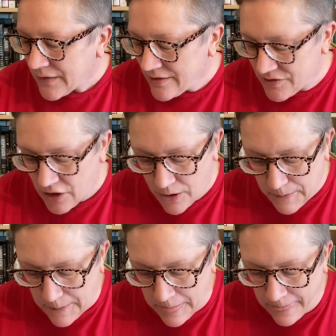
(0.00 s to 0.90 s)

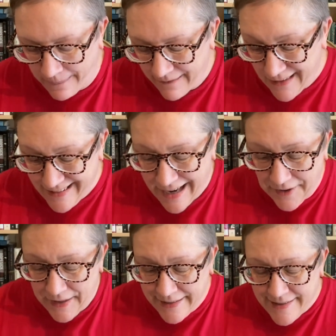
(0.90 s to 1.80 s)
So, yeah,
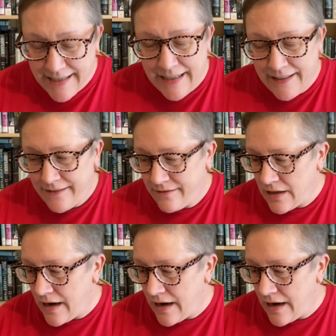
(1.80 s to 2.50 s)
that's it.